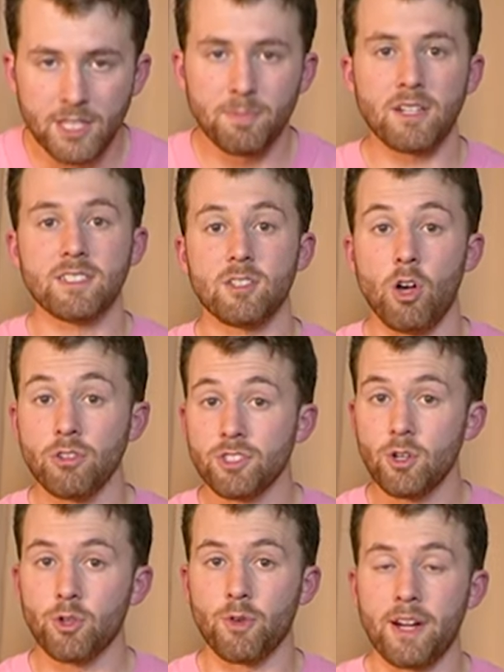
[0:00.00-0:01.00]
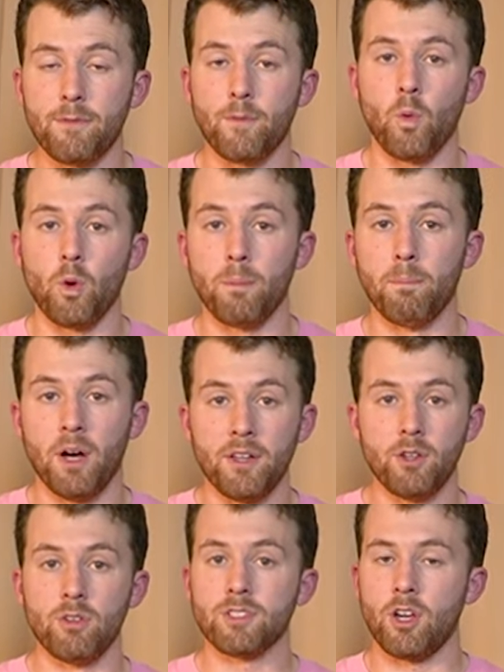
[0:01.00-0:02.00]
This box is also great for
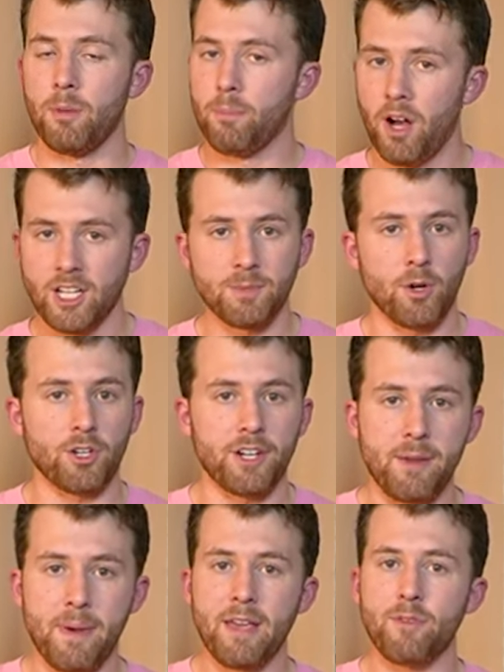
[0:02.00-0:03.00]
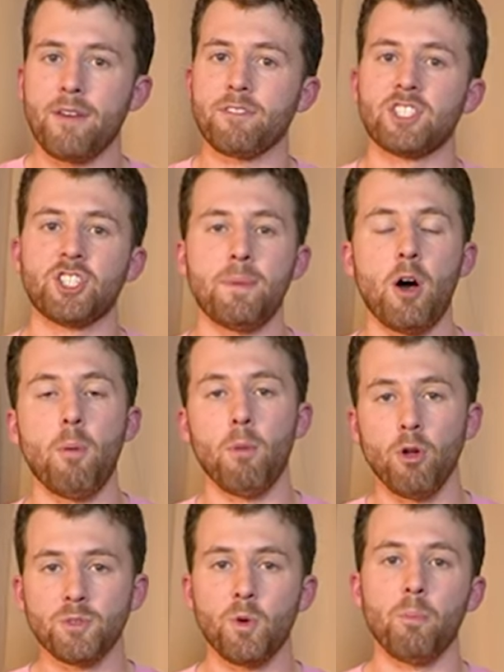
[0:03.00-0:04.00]
bundles on Poshmark or eBay if you have to ship out
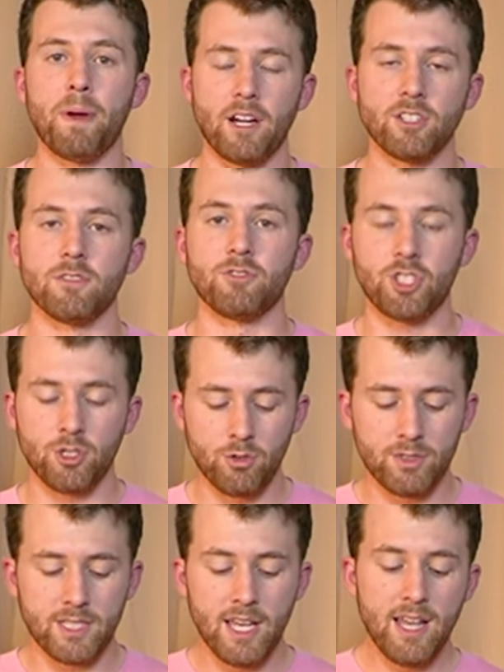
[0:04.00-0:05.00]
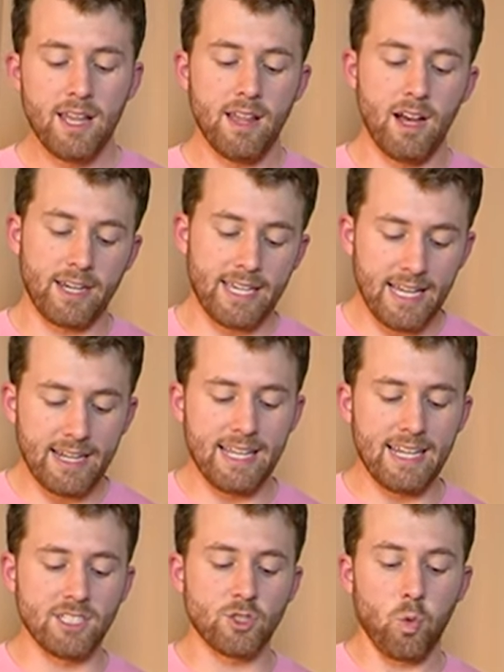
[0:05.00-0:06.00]
multiple pairs of shoes. Again,
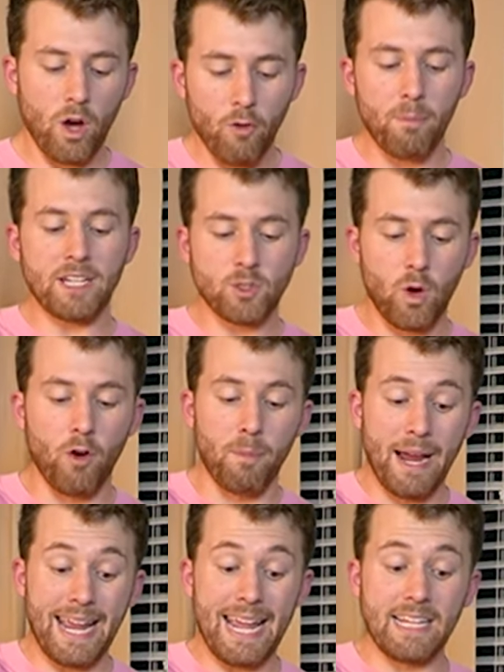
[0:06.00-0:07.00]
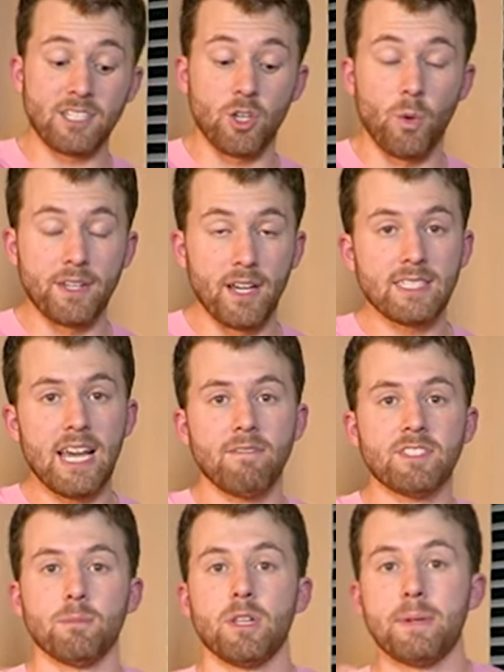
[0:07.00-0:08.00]
it is 12 by 12 by 8, so it does have
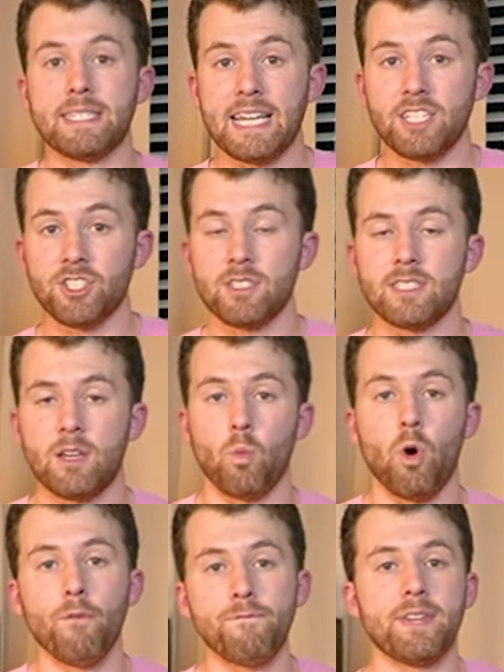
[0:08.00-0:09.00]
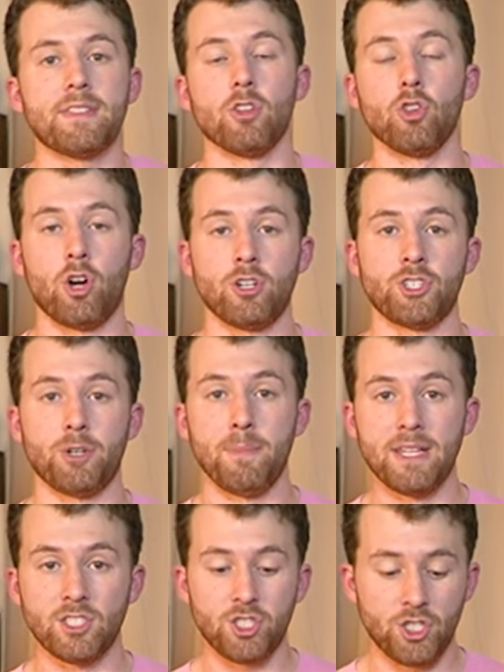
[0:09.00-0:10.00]
some limitations. It won't fit the larger men's